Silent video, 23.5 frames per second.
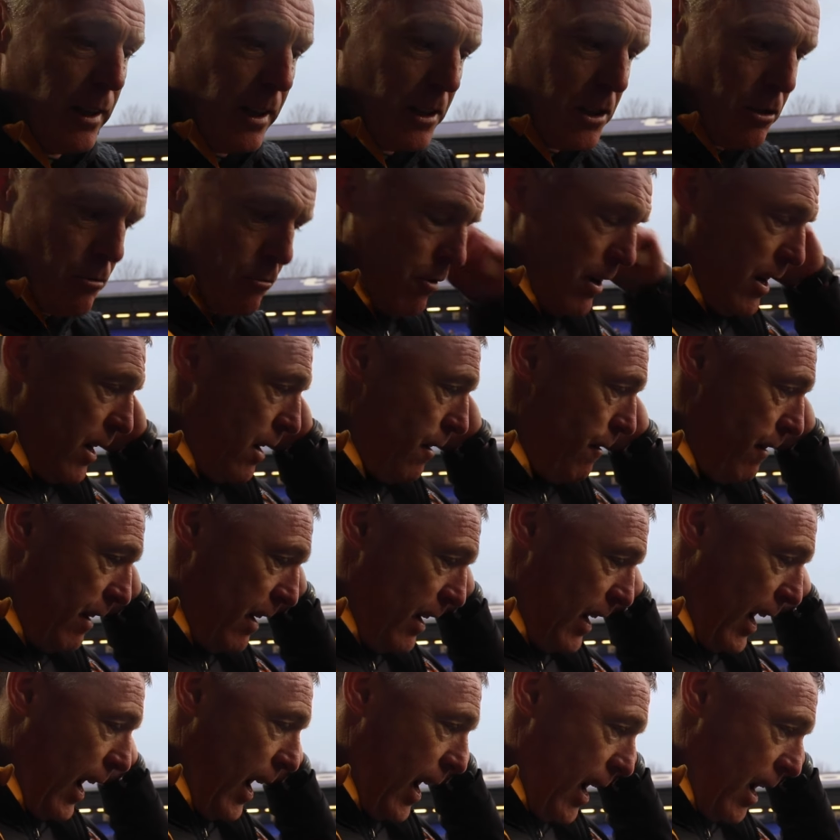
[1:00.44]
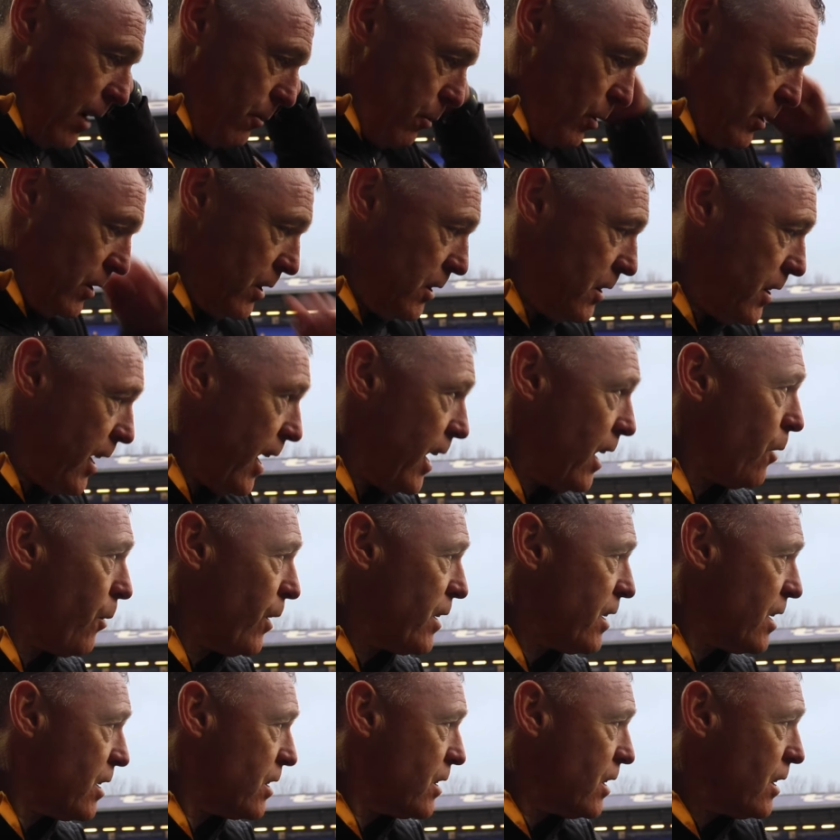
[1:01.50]
It's a really, really hard one to take
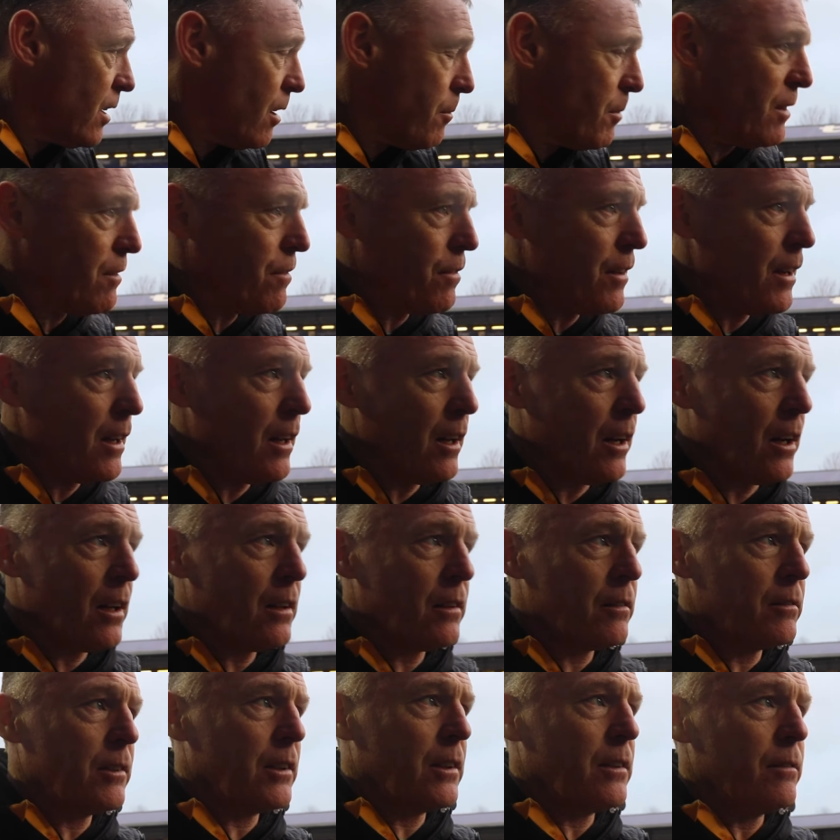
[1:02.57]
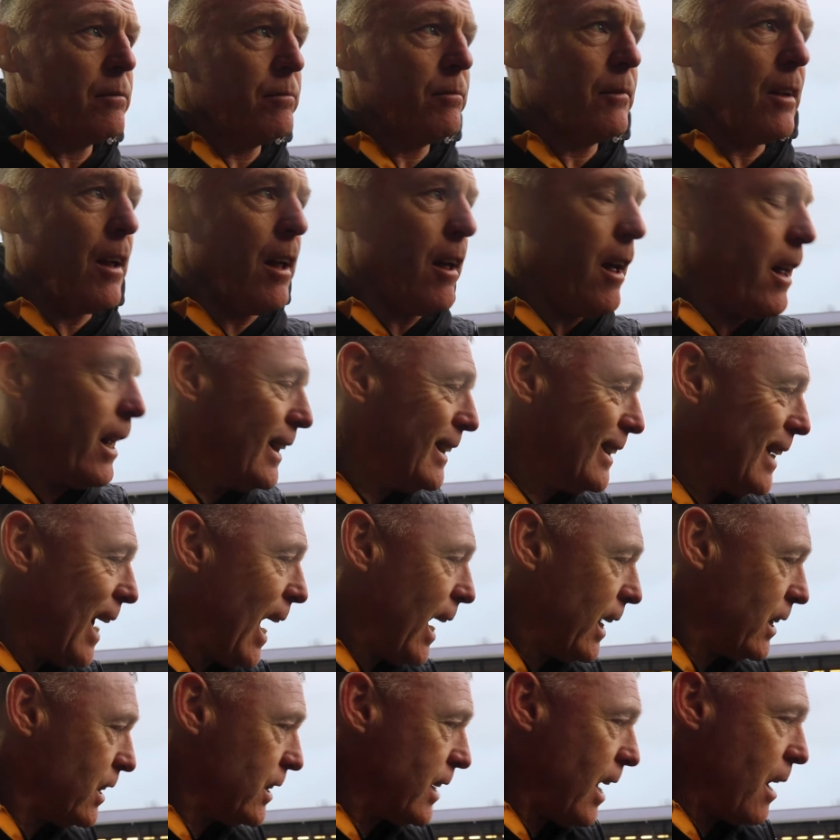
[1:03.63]
when you see a midfielder,
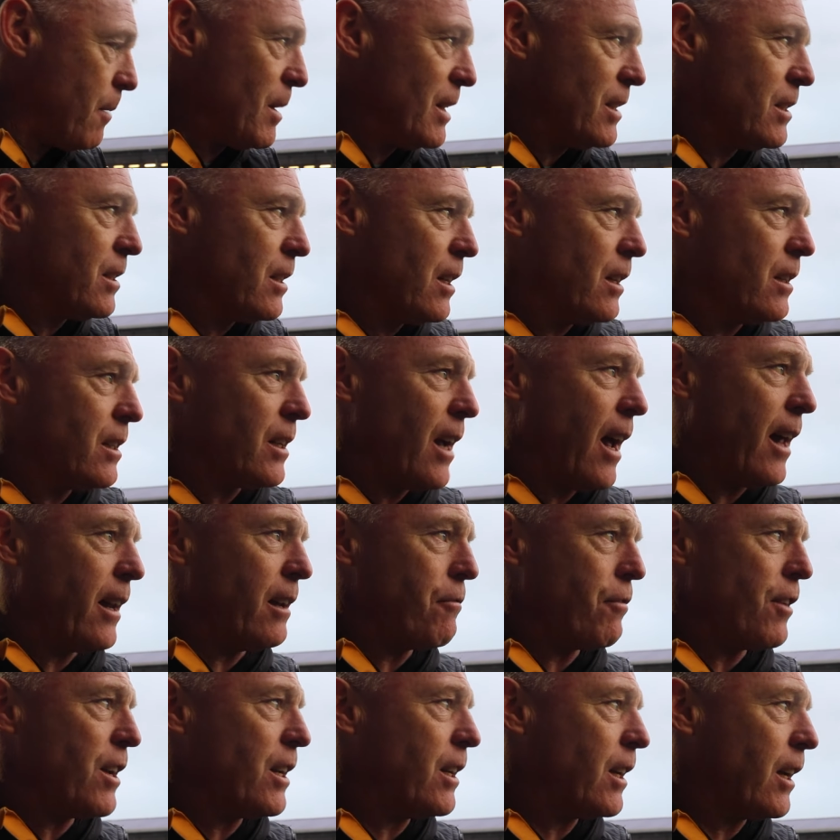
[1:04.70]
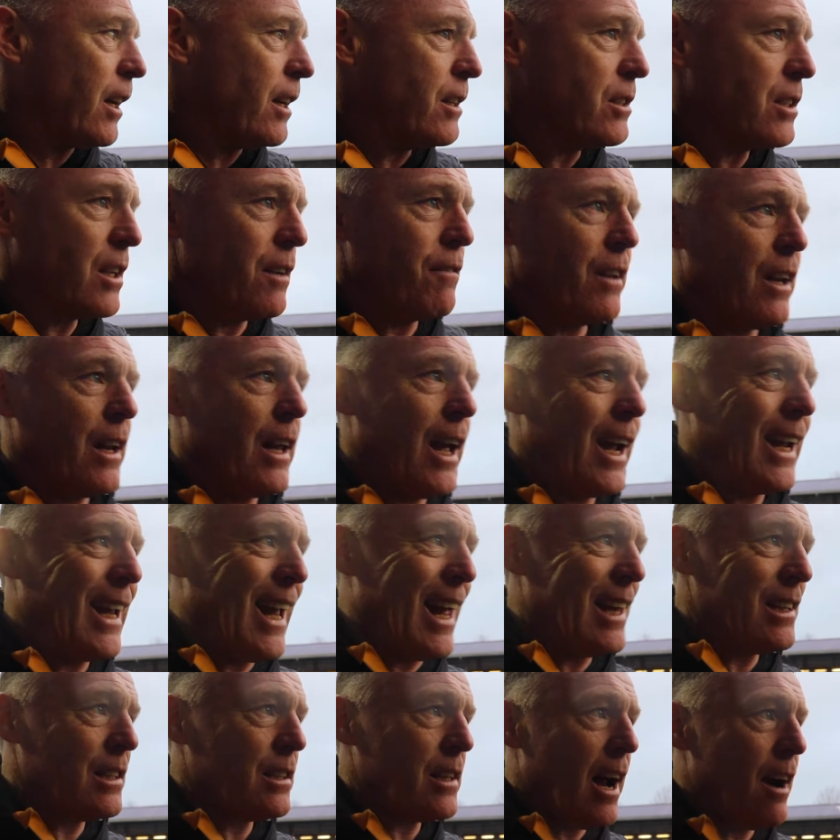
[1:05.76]
exact same incident, and the free kick is given
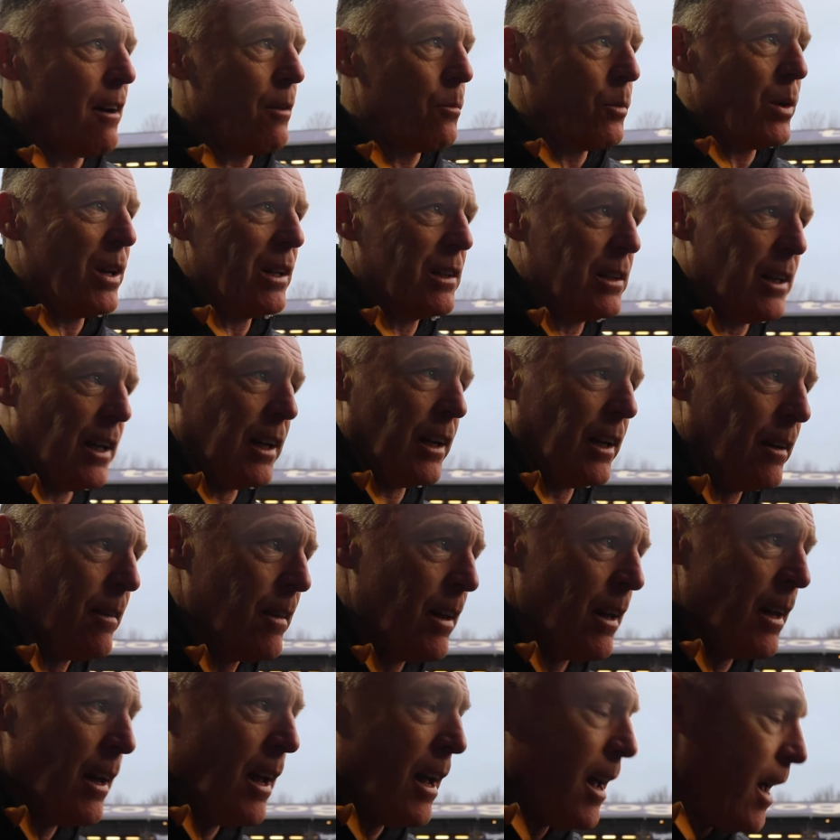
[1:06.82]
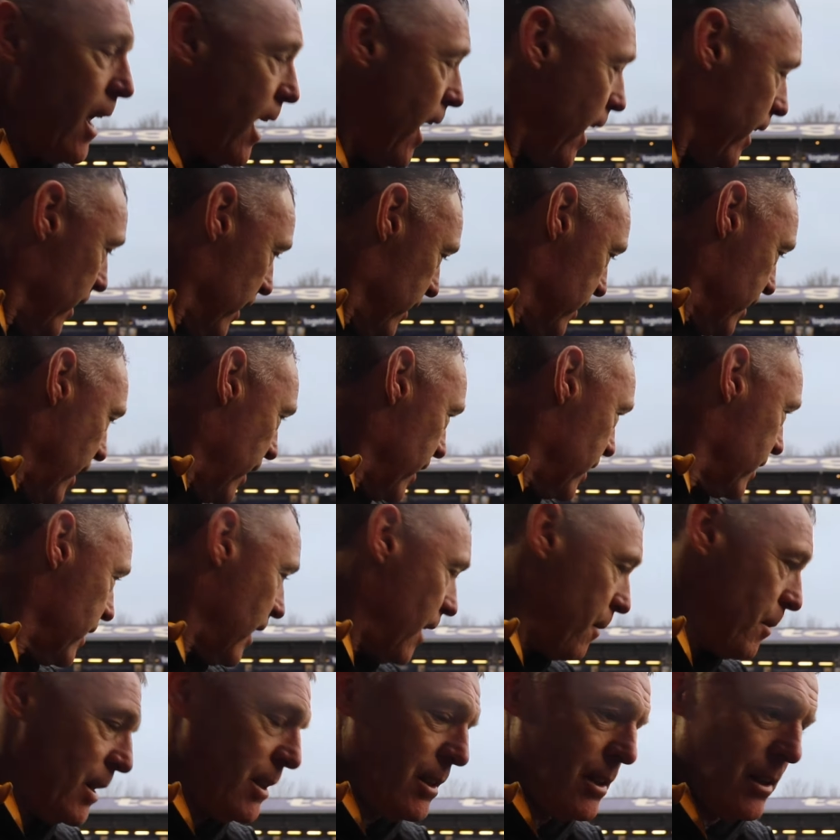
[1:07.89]
against Aaron Wildig. And the exact
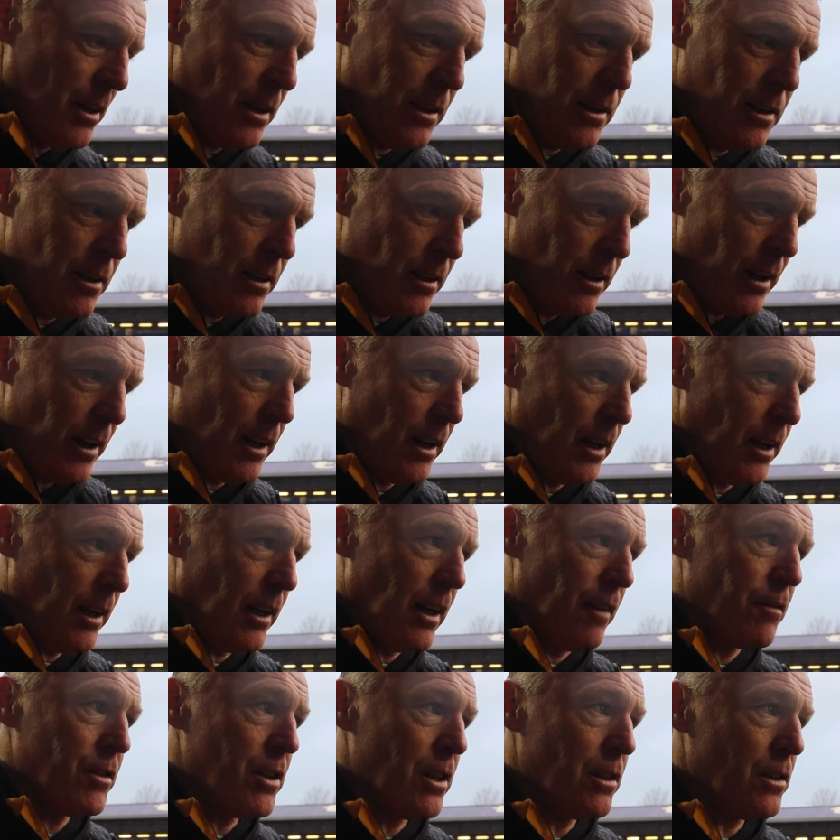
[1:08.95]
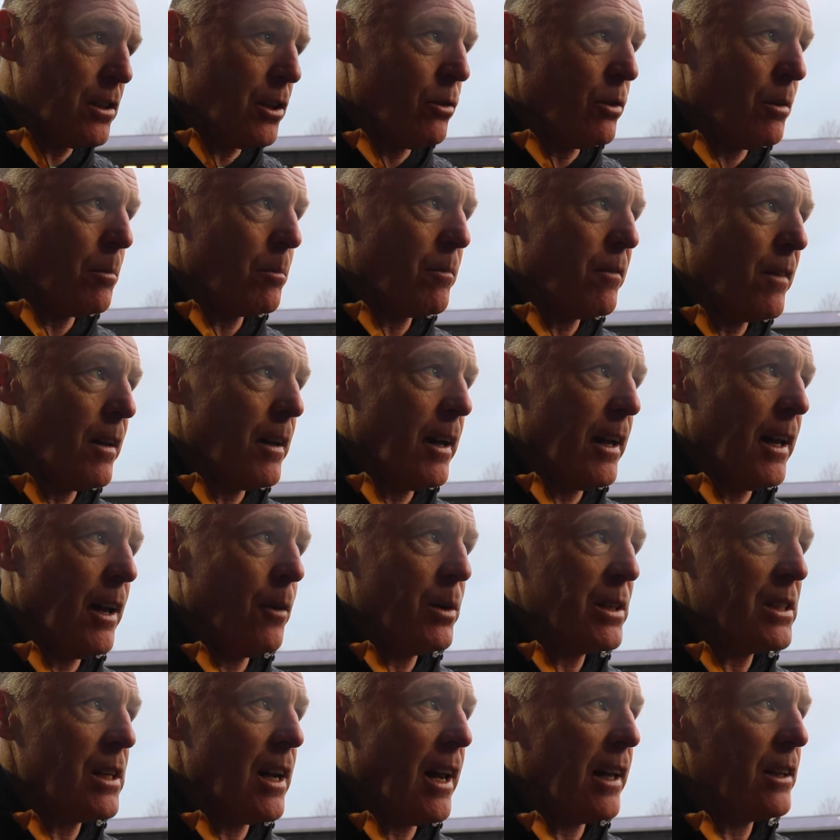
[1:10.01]
same incident, he gives it to them,
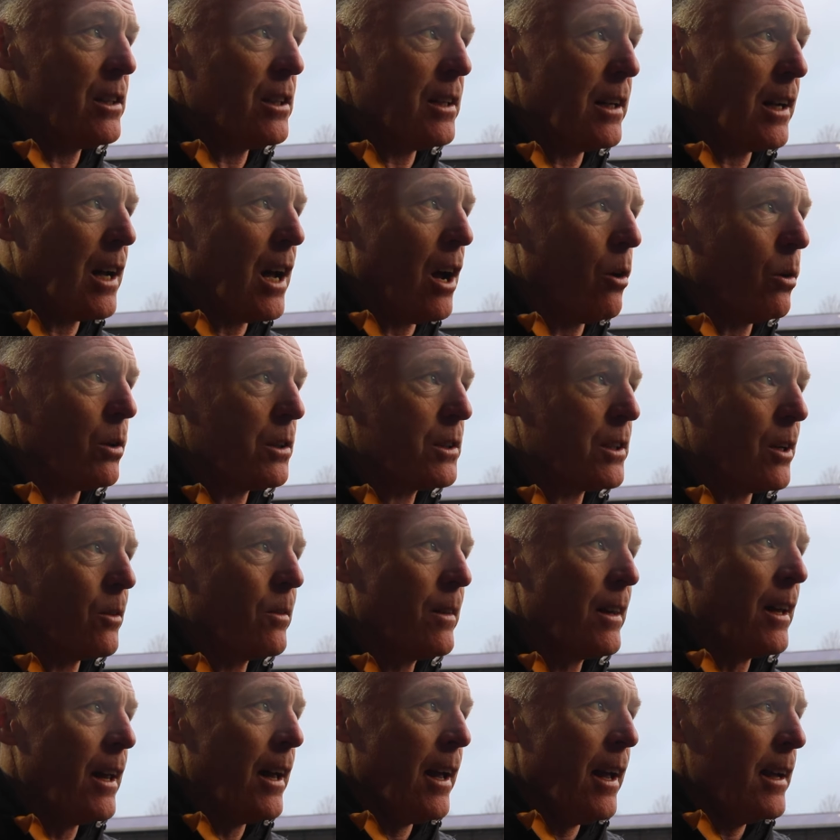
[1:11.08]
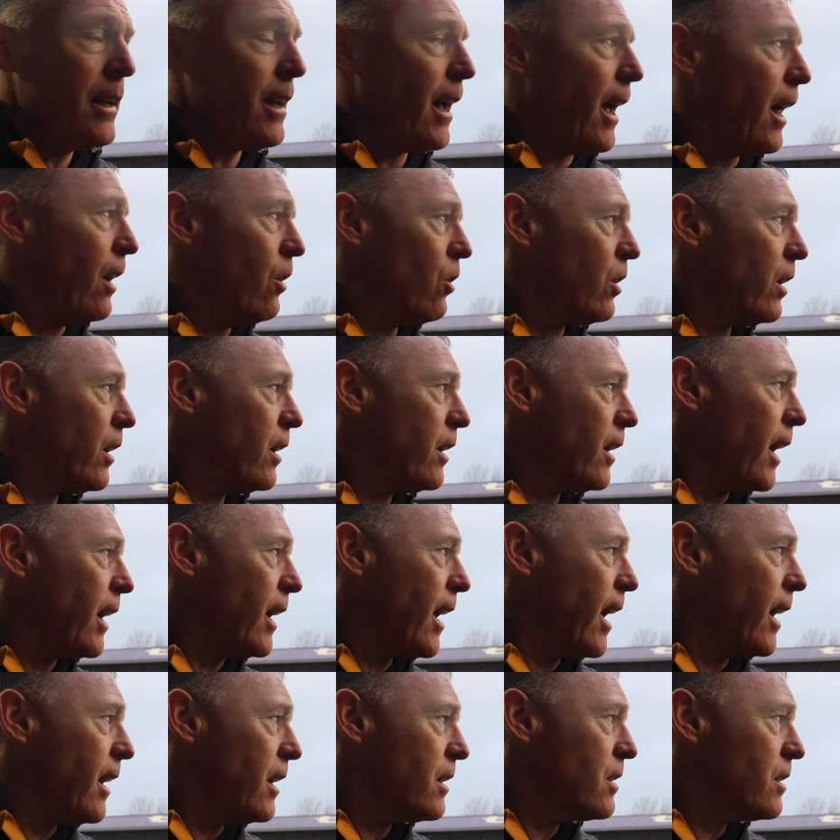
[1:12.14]
which led to the goal. So, yeah, look,
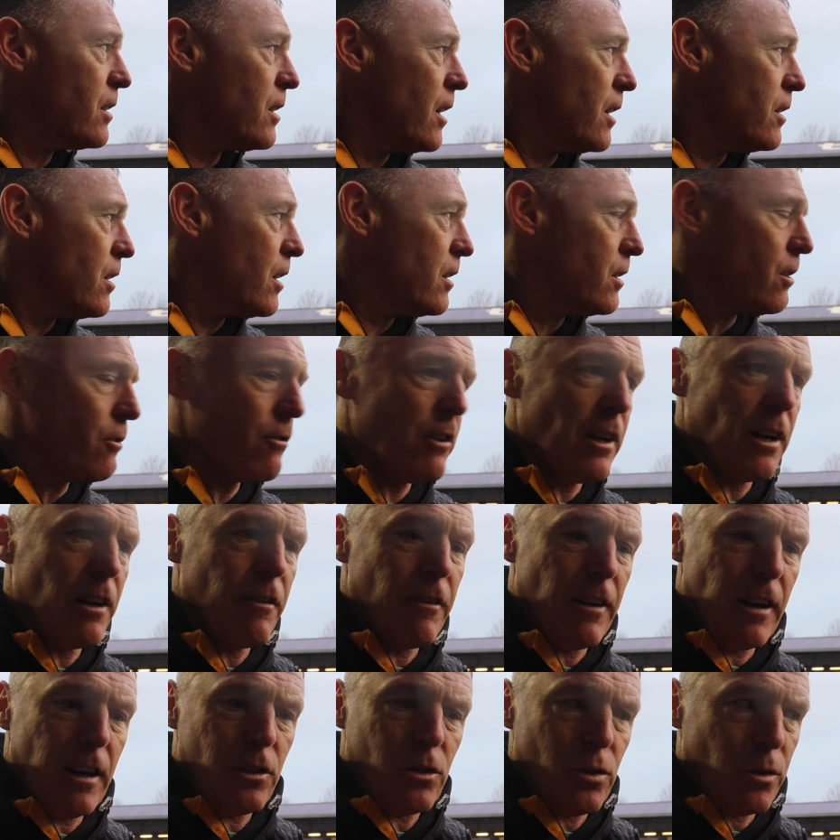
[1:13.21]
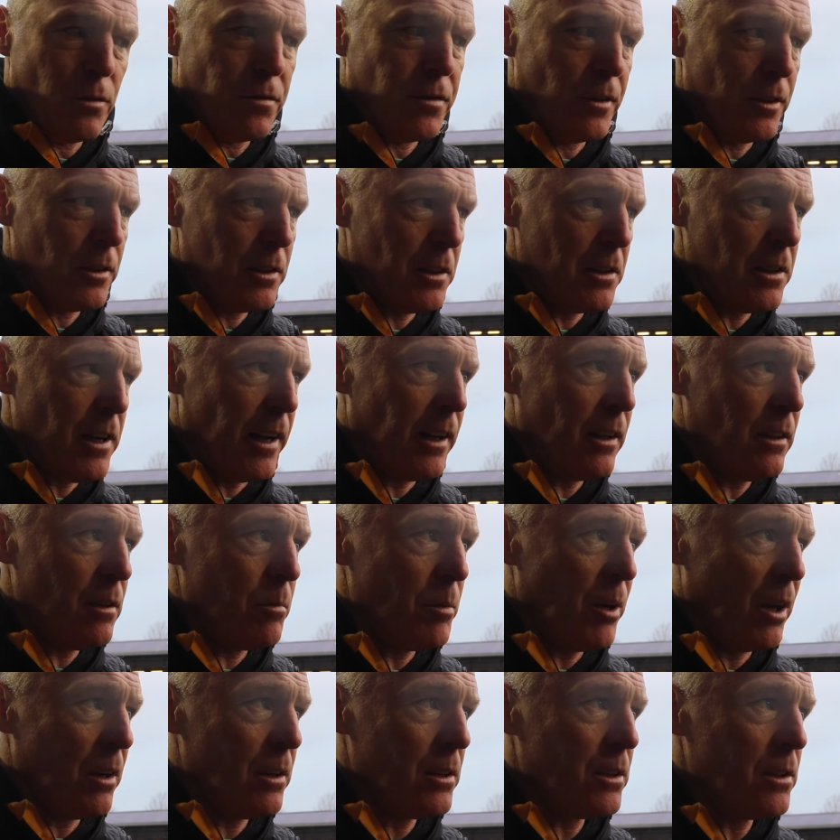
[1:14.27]
again, it's a really, really tough one to take, to
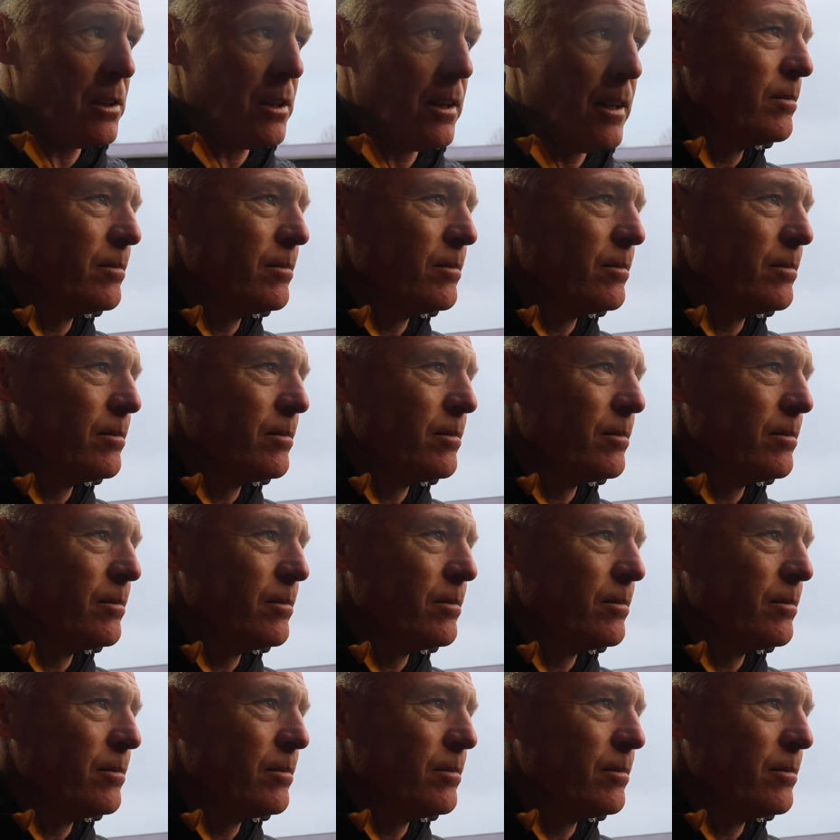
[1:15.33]
be honest.